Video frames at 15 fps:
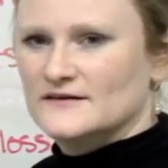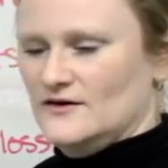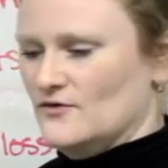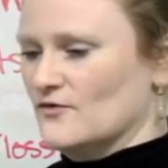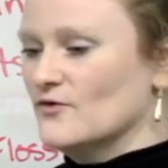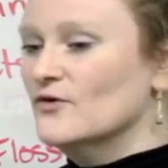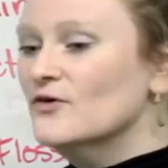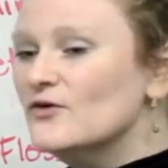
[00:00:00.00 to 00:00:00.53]

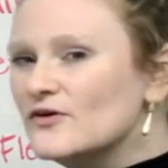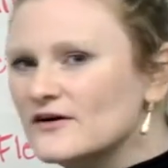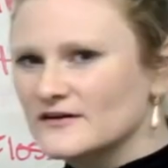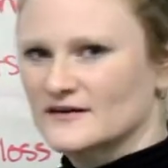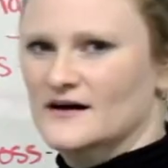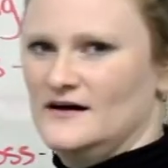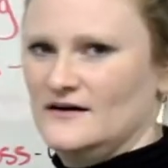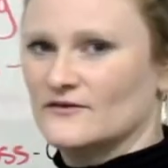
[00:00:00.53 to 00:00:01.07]

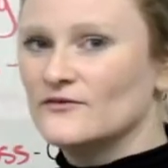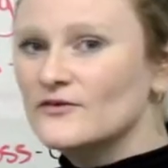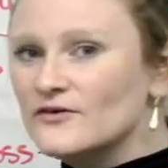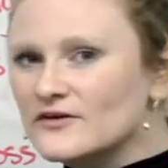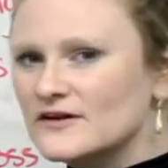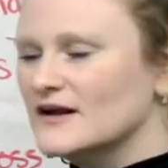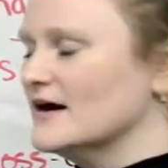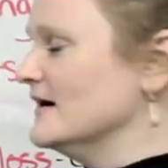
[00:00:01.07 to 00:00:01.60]

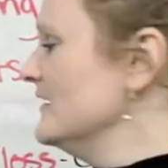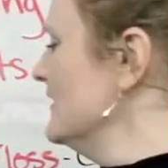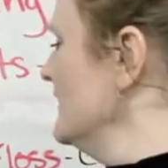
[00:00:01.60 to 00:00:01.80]
Arugula.